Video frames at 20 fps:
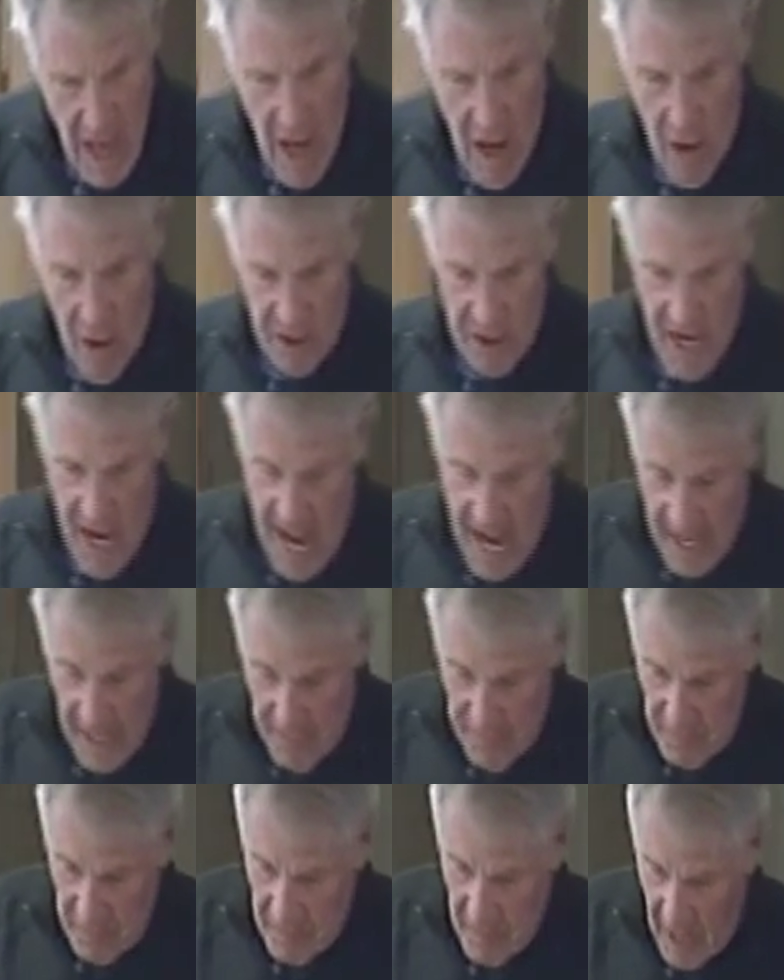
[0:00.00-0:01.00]

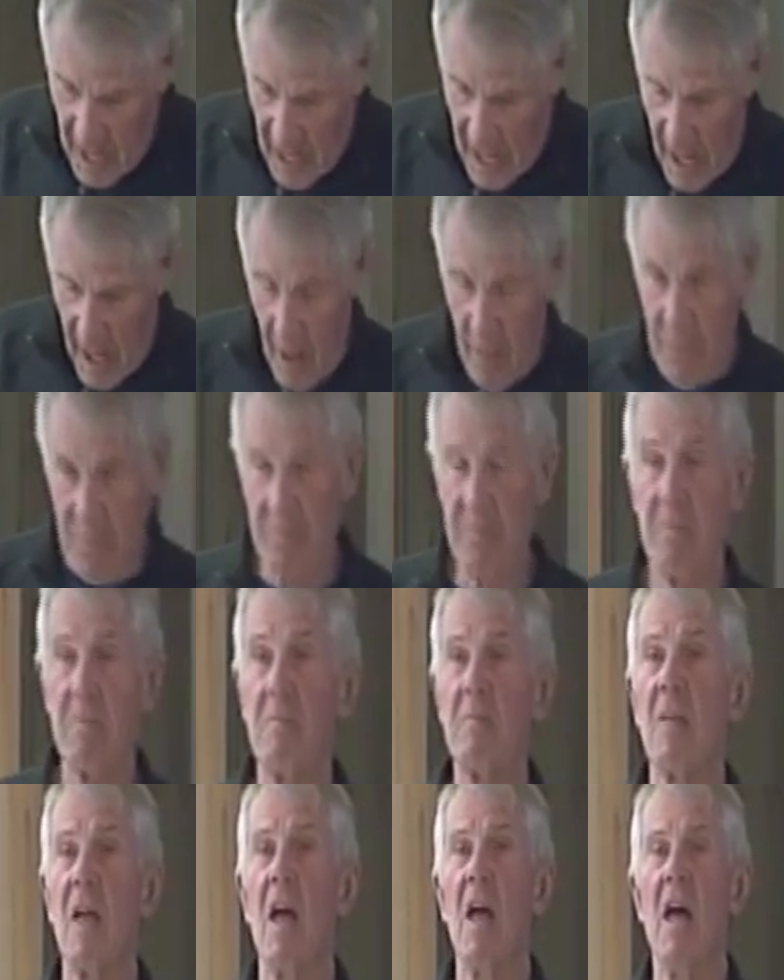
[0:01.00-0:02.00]
Okay, um,
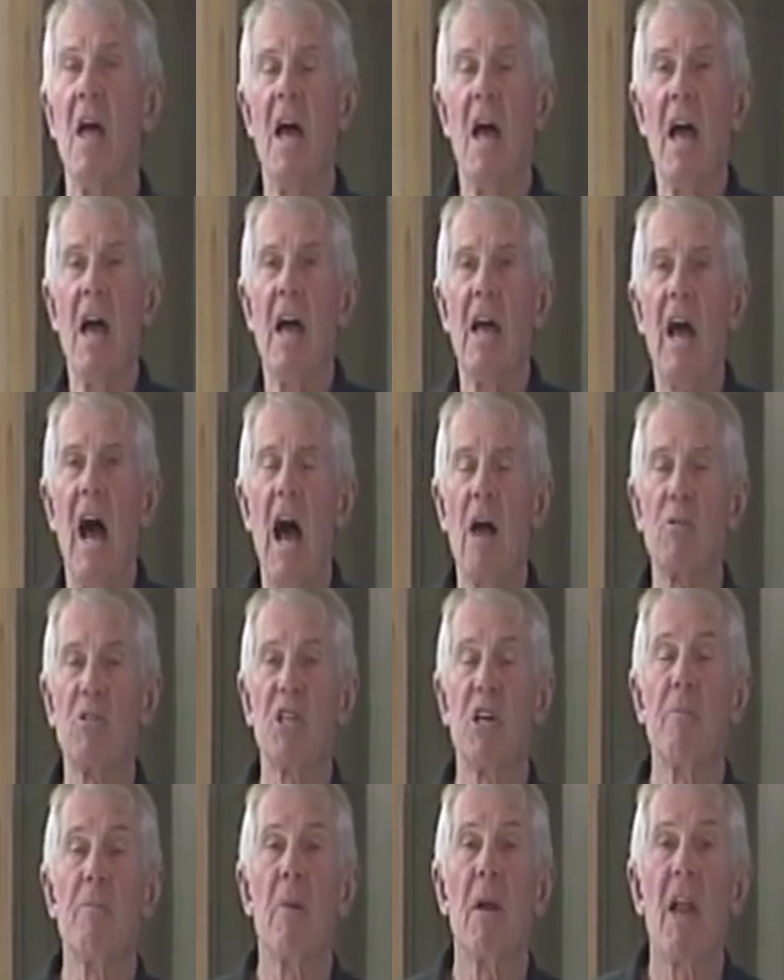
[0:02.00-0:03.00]
I
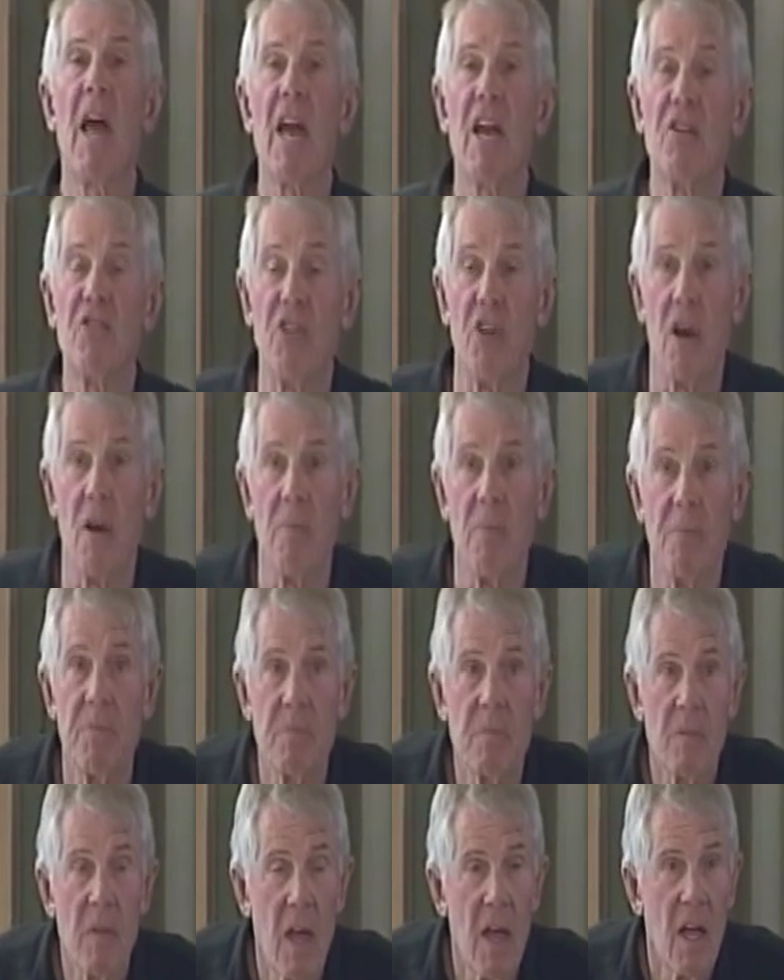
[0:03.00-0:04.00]
was in Malaysia
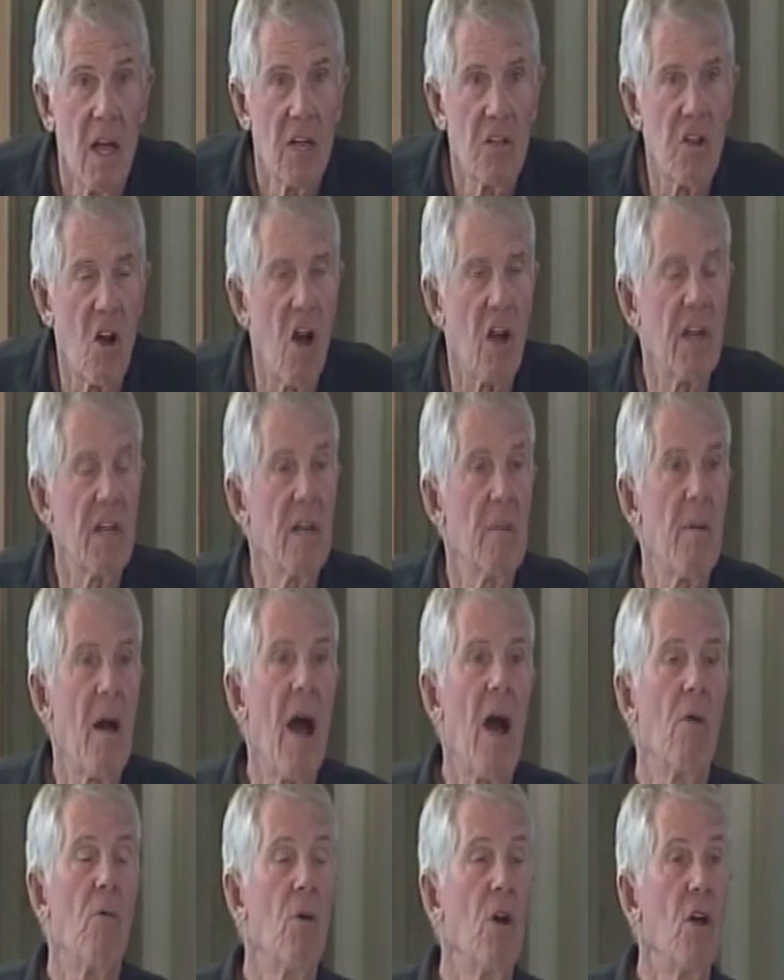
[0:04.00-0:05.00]
talking
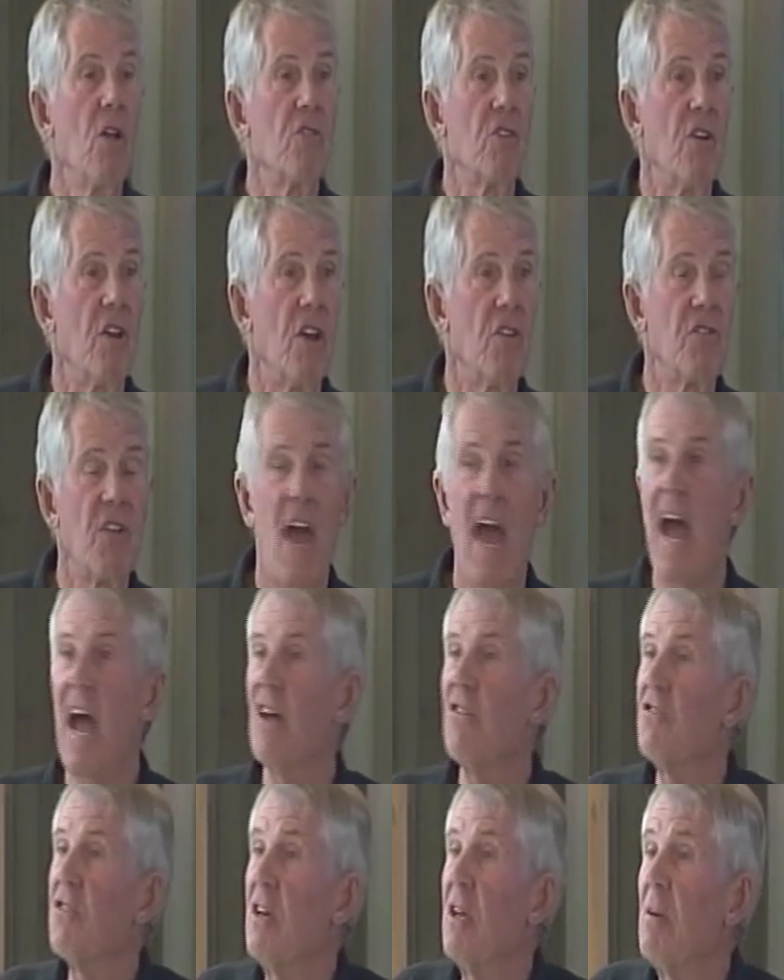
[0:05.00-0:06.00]
about wilderness,
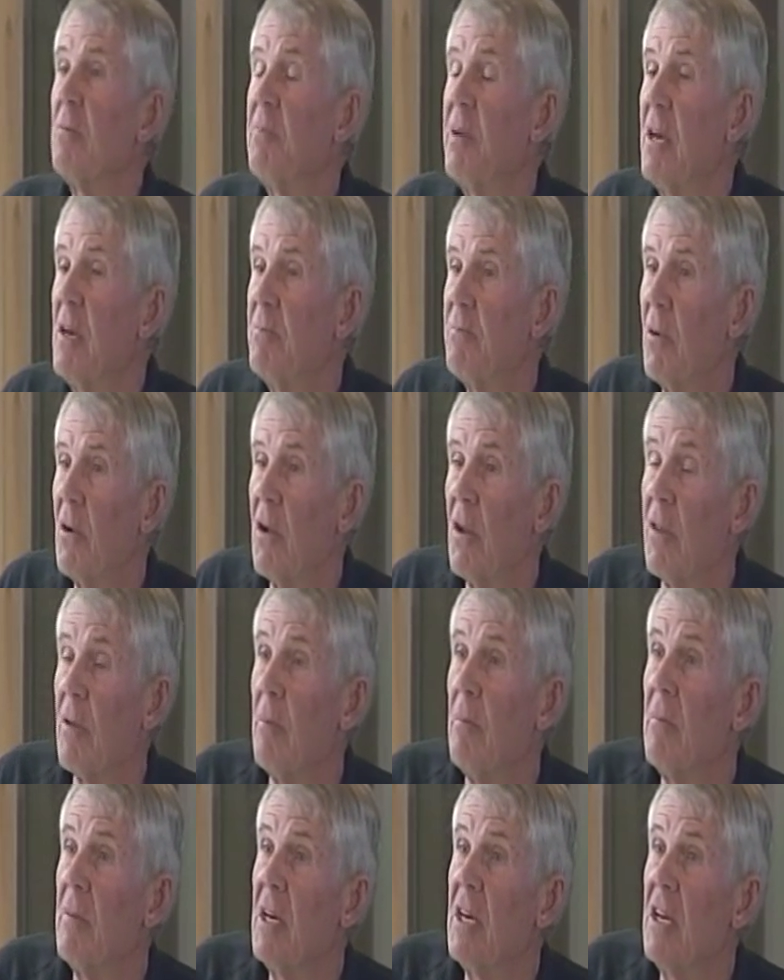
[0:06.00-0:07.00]
asking people the
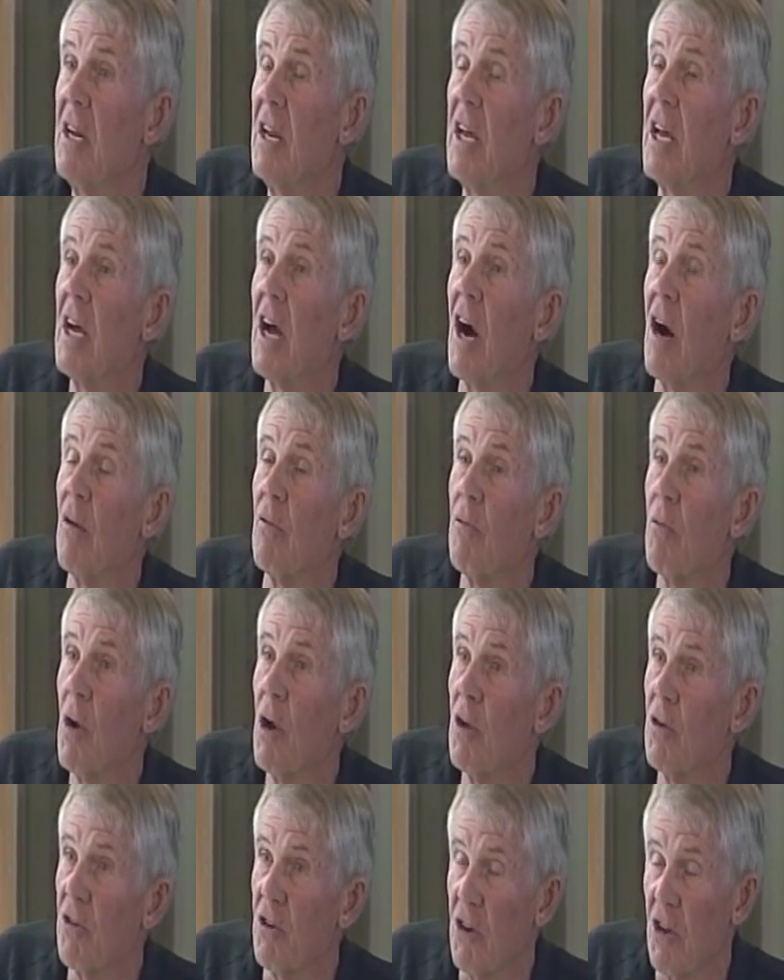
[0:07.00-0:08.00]
meaning of
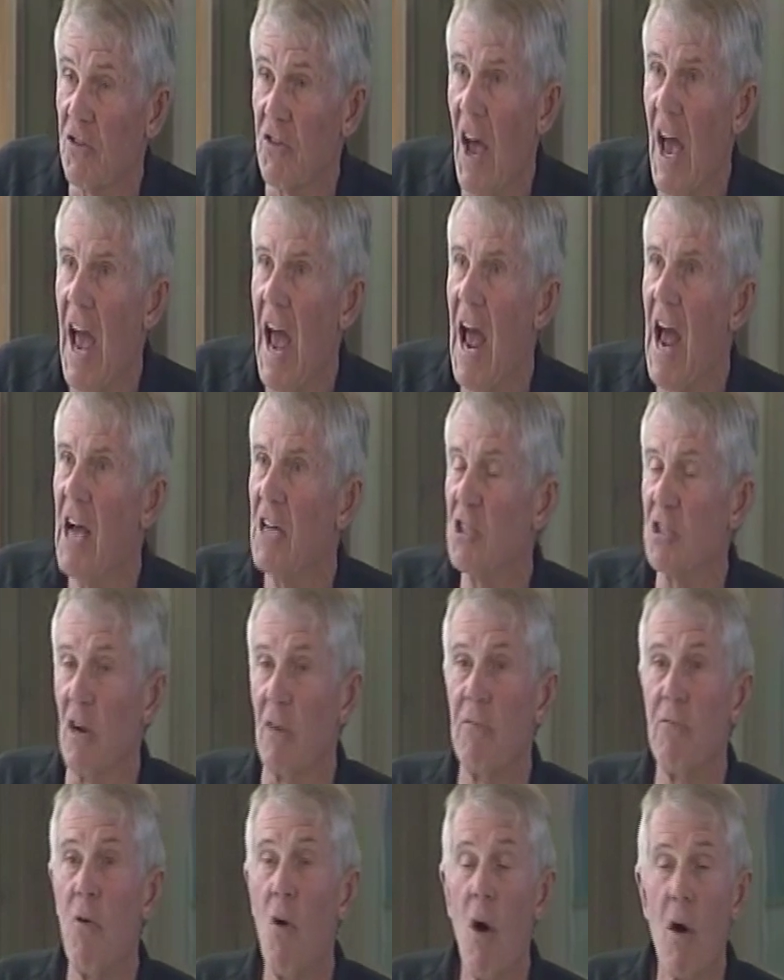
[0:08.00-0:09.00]
wilderness. I asked a
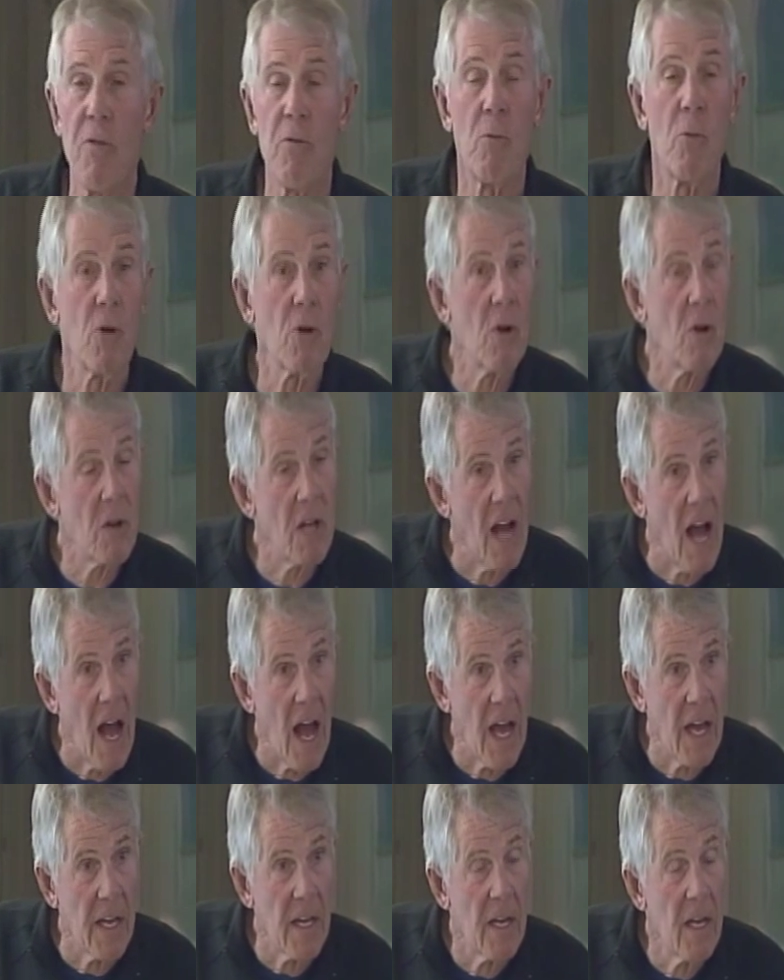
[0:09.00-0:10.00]
fourth world
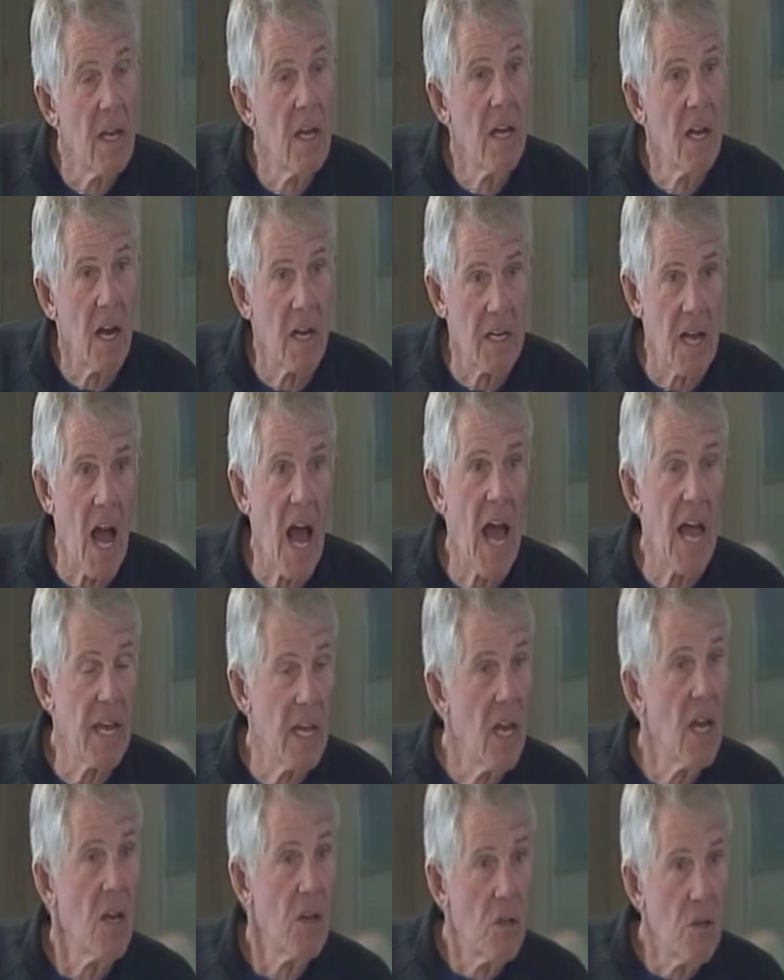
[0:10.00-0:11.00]
guy, a
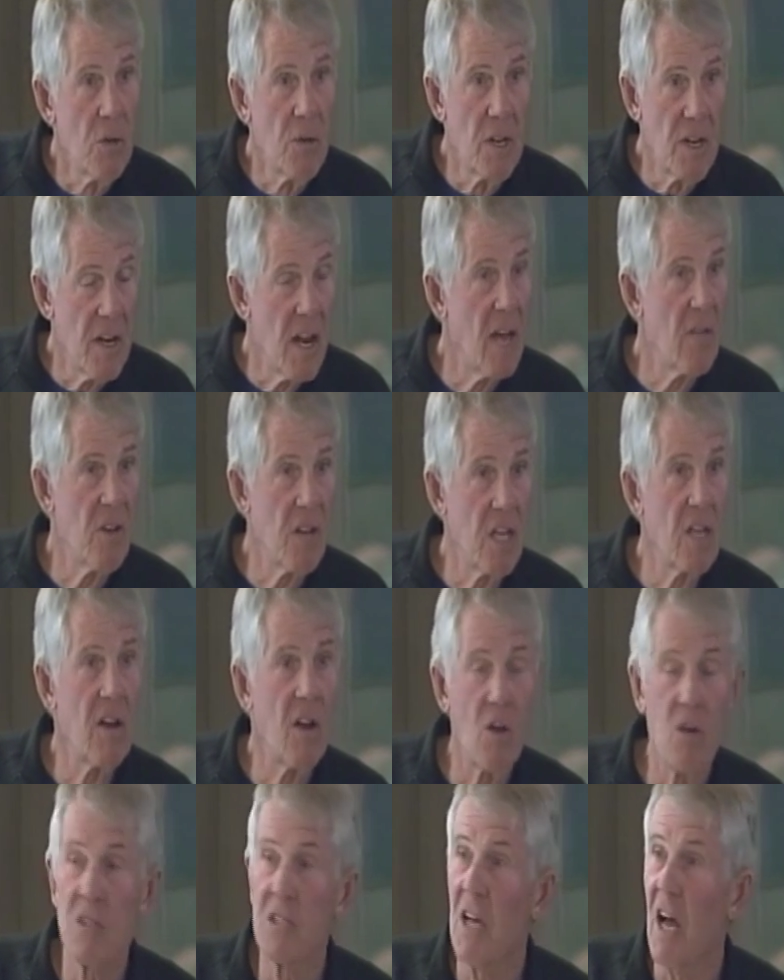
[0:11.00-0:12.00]
guy who didn't have any
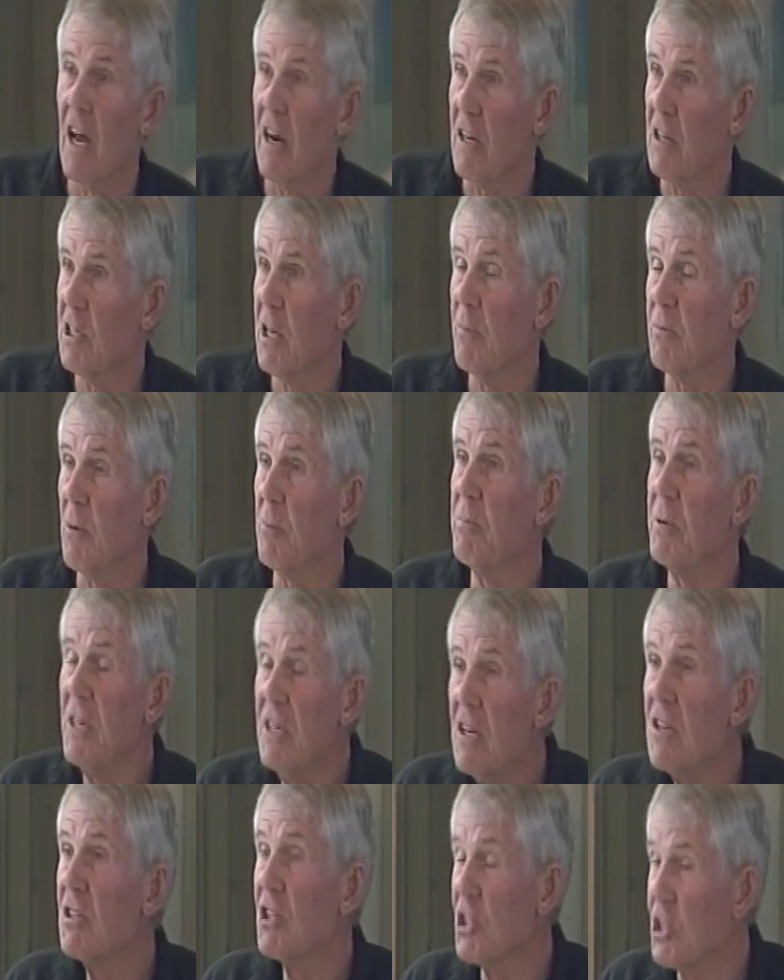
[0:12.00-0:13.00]
clothes on except a
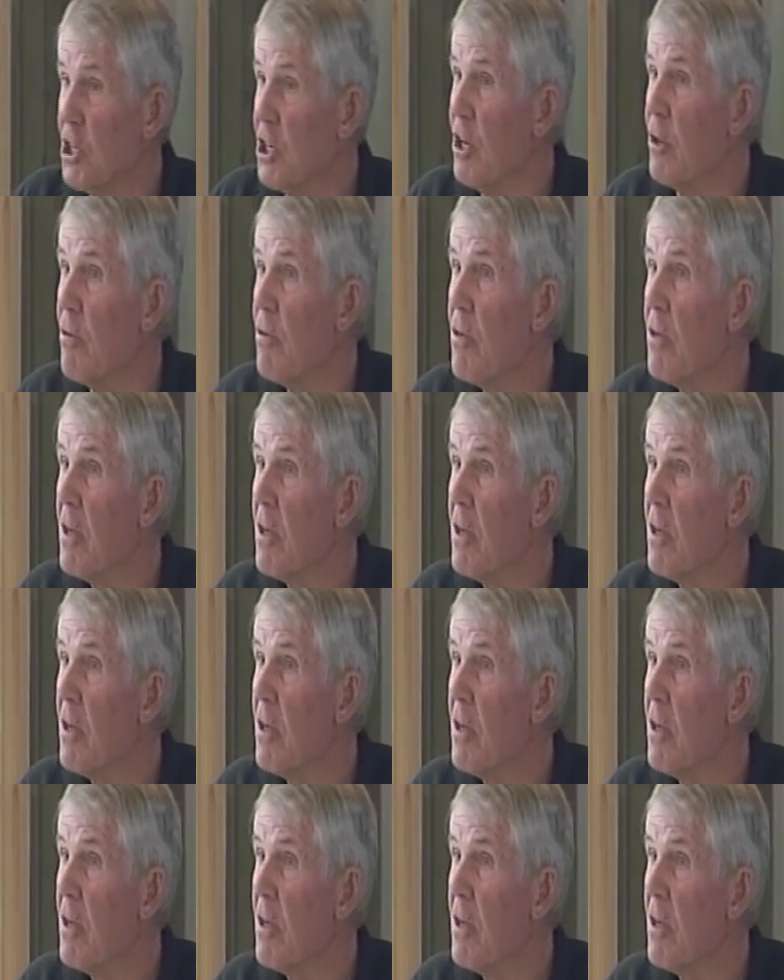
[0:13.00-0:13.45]
penis sheath,